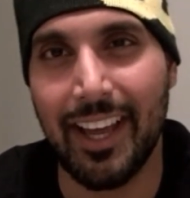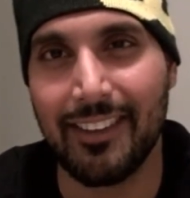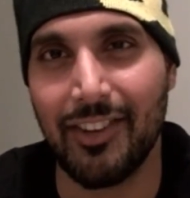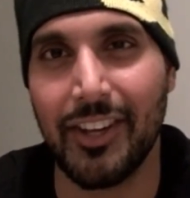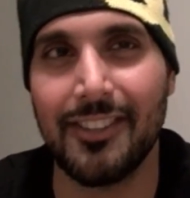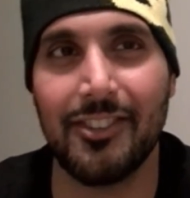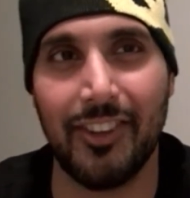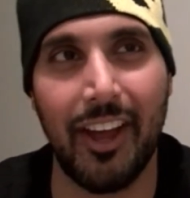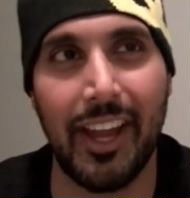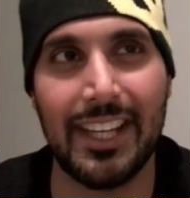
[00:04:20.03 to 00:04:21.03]
as long as there's
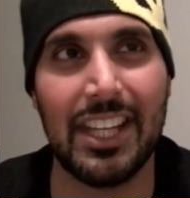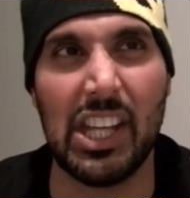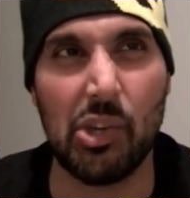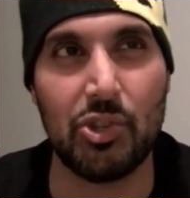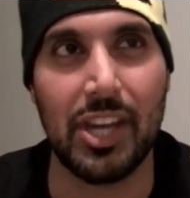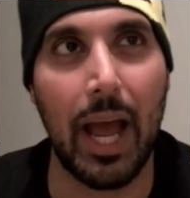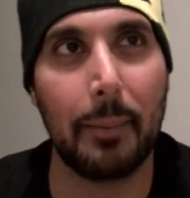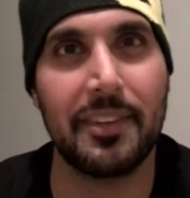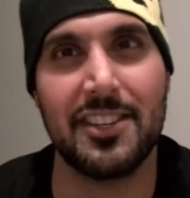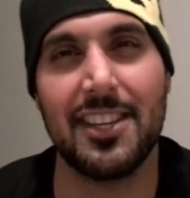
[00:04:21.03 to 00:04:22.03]
not any huge
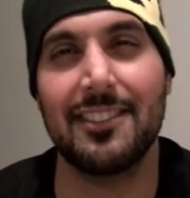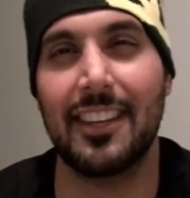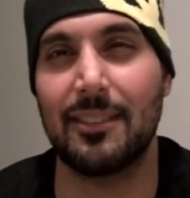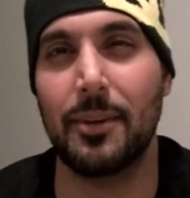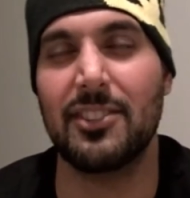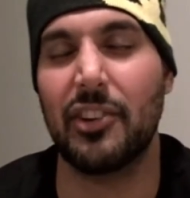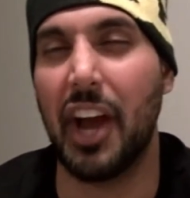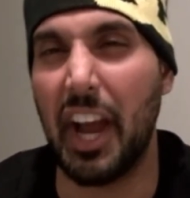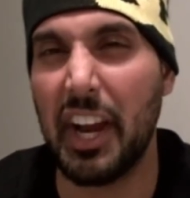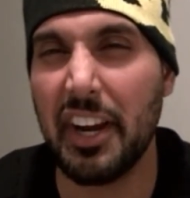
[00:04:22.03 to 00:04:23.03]
gaps such as 6 months or
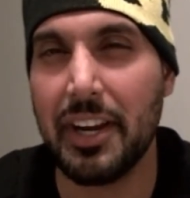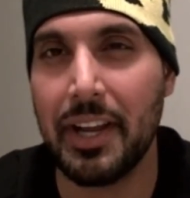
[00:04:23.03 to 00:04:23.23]
higher,